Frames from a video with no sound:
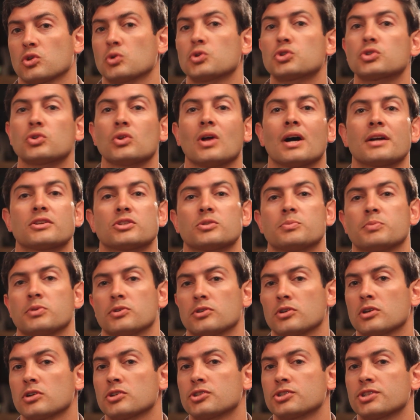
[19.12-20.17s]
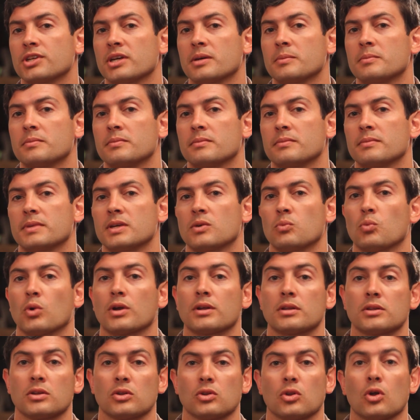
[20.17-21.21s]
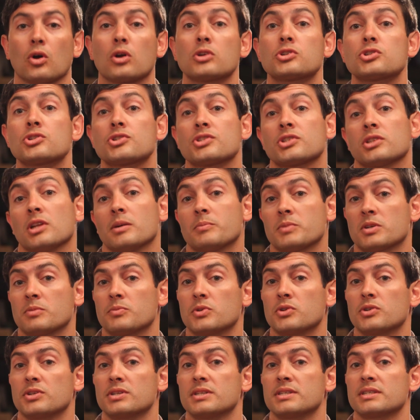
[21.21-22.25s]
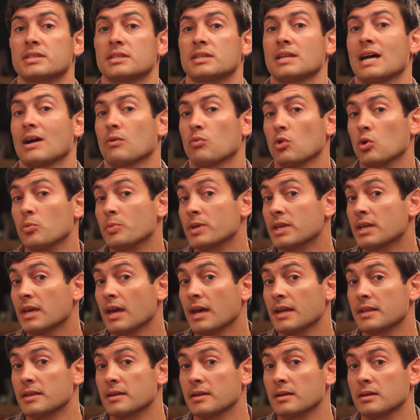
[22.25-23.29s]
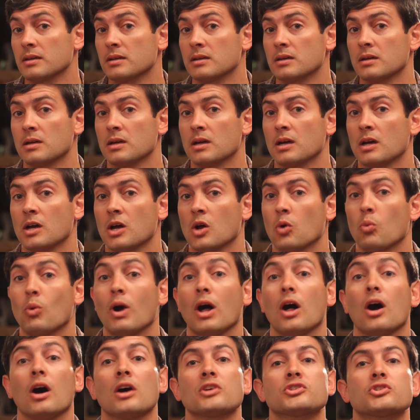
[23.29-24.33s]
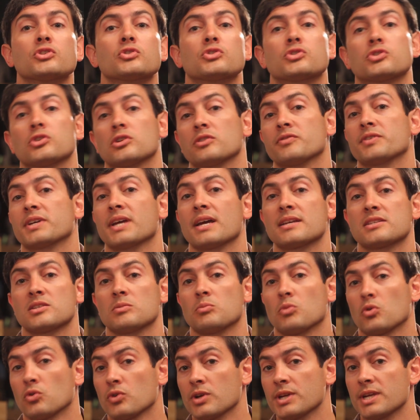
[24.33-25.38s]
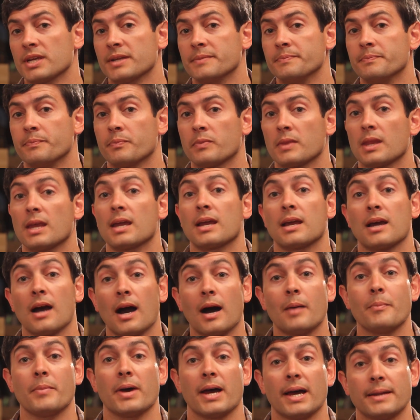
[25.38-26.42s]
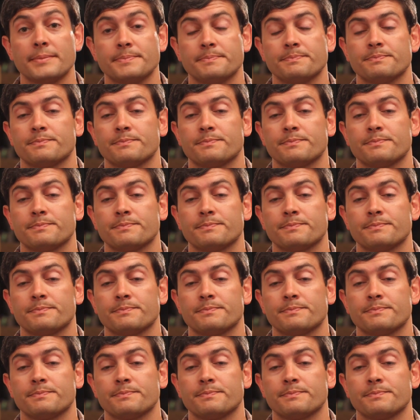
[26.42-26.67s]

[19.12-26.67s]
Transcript: social entrepreneurship in one of the larger slum communities in Nairobi, Kenya, while also serving as a Marine in combat.